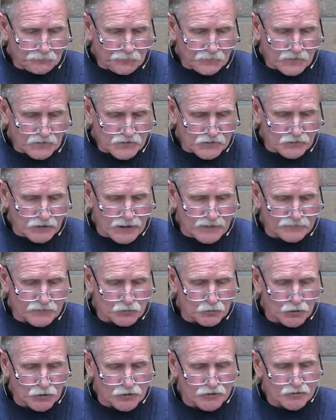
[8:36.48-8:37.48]
So
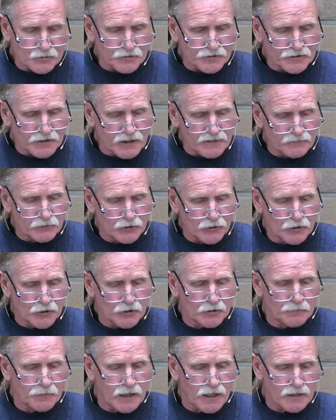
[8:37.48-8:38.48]
afterwards, when David heard
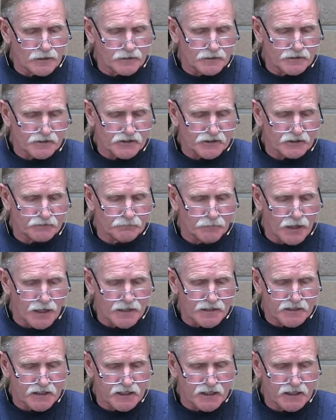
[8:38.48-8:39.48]
about it, he said, my
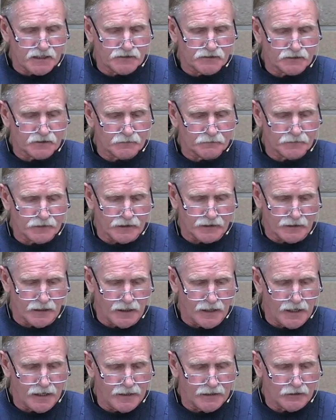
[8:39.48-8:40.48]
kingdom and
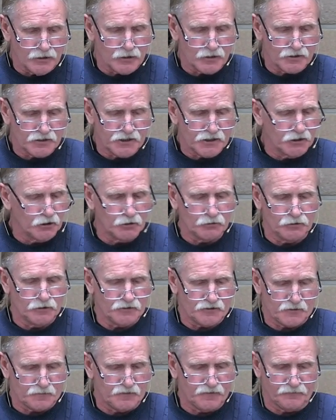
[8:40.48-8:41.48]
I are
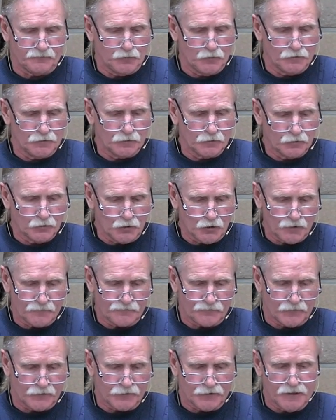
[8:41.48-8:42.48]
guiltless before the Lord
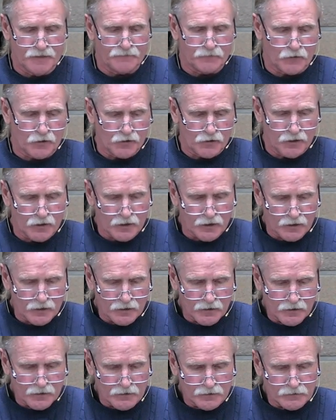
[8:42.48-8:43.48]
forever
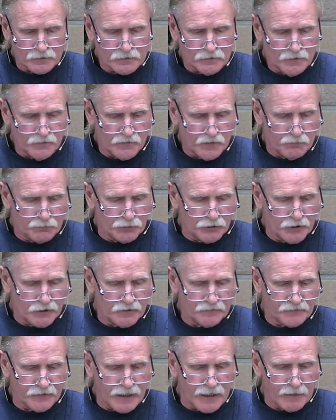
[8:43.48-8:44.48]
of the blood
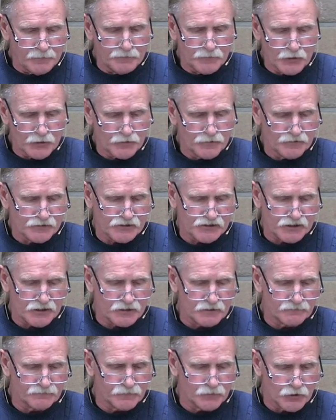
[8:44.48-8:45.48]
of Abner, the son
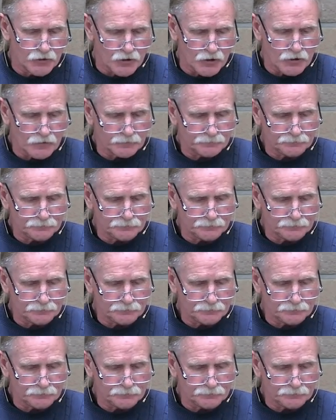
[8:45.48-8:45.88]
of Ner.